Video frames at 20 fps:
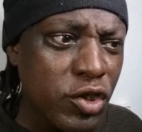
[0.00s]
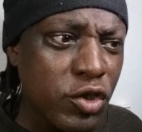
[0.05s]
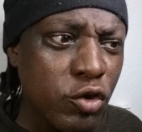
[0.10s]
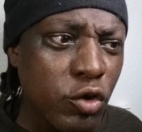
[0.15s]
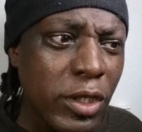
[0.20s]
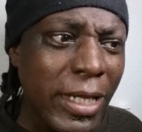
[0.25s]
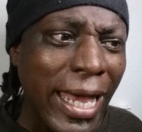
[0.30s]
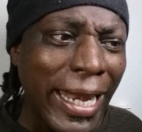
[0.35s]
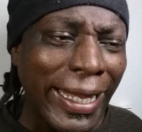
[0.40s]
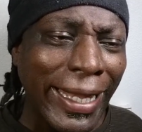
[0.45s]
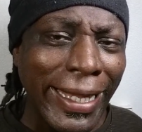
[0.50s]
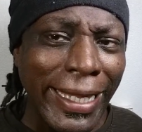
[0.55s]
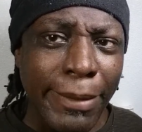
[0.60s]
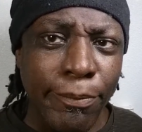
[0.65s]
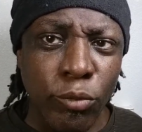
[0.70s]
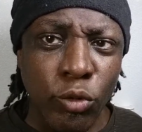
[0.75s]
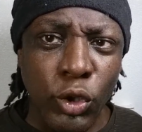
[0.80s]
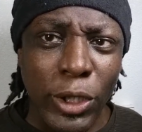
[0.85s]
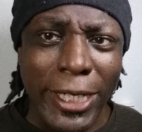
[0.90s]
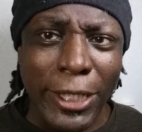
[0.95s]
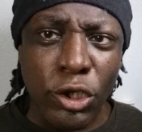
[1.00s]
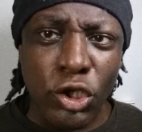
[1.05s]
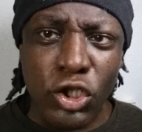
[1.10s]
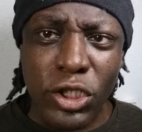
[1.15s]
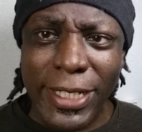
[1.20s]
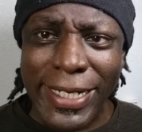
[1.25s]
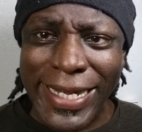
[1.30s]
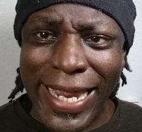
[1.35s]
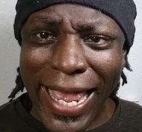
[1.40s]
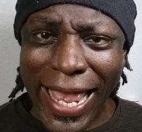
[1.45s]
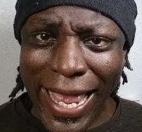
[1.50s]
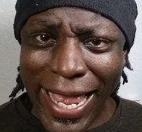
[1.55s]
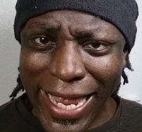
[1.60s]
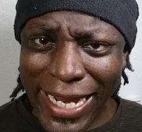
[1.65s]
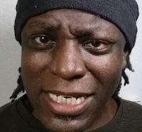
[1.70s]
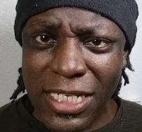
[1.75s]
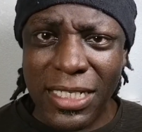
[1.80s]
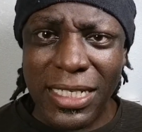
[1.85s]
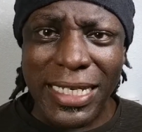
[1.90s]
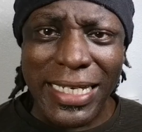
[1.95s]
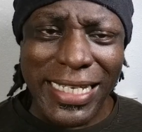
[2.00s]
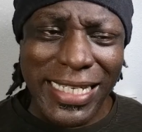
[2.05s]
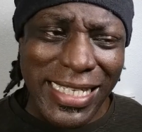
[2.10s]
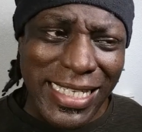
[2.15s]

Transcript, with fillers: so that lip readers can actually